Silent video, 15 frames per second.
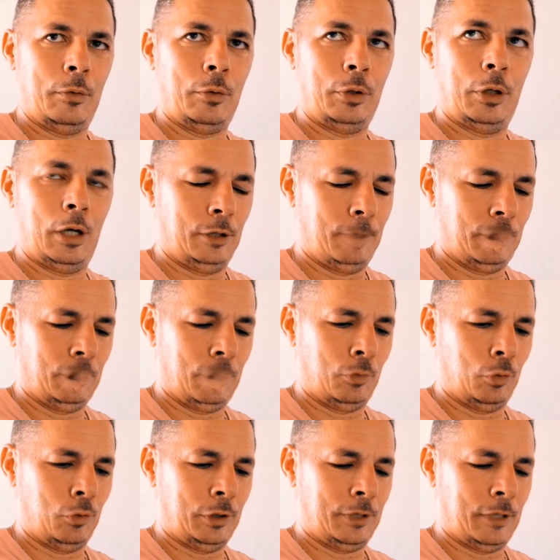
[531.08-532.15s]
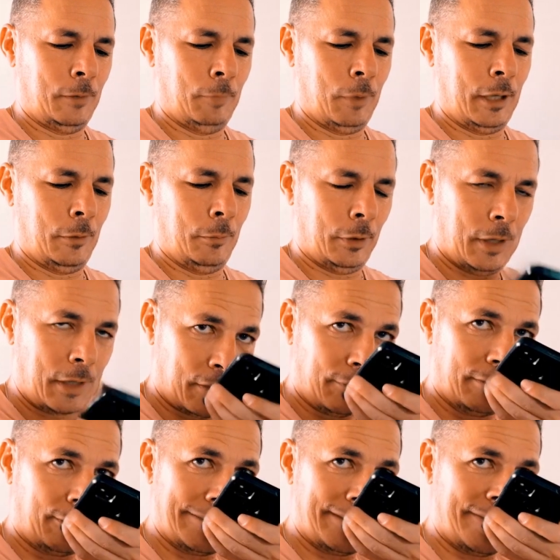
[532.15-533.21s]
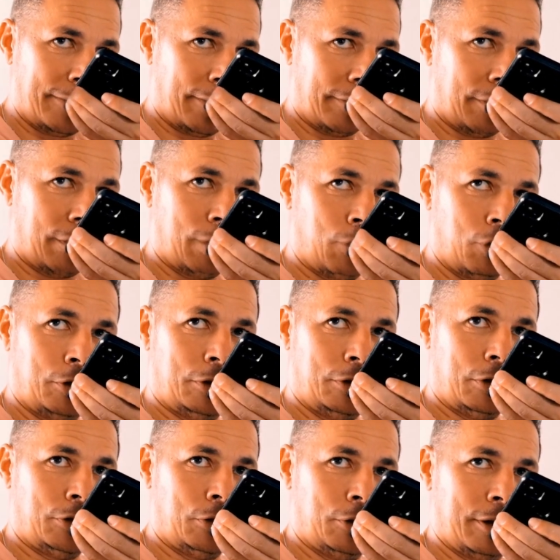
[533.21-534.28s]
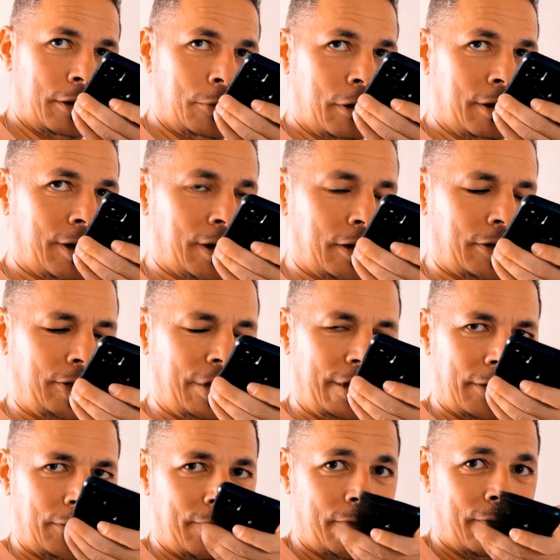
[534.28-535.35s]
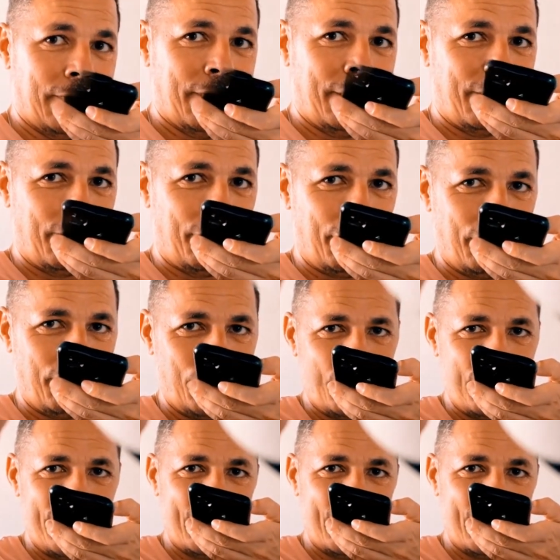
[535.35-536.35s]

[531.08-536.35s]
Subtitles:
like, doing at my place? What are you doing in my house? What